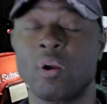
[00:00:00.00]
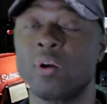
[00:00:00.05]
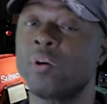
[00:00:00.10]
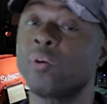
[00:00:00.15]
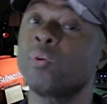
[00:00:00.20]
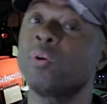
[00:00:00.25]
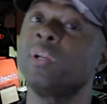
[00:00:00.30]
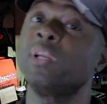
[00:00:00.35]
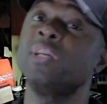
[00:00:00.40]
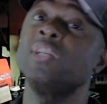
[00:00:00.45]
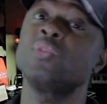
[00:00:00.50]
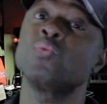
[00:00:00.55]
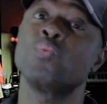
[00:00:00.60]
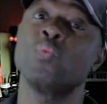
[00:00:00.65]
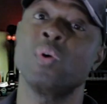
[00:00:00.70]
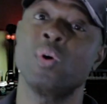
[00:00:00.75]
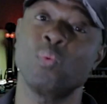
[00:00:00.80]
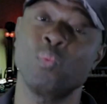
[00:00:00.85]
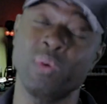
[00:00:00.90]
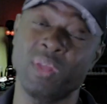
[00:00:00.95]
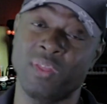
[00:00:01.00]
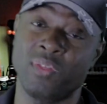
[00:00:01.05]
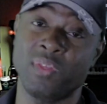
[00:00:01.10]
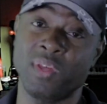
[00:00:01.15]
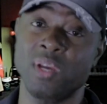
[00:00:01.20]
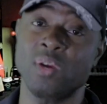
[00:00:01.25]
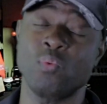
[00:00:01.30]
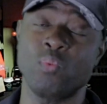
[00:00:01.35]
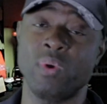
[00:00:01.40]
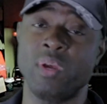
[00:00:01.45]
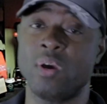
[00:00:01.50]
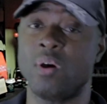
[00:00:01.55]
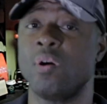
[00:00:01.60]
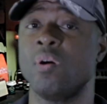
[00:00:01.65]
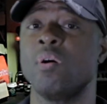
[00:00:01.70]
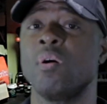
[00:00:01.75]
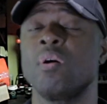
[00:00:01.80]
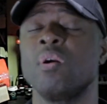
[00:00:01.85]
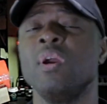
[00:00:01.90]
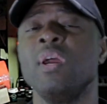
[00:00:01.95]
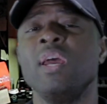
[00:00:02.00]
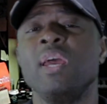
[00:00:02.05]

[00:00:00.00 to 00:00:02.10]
or at least what we think we are,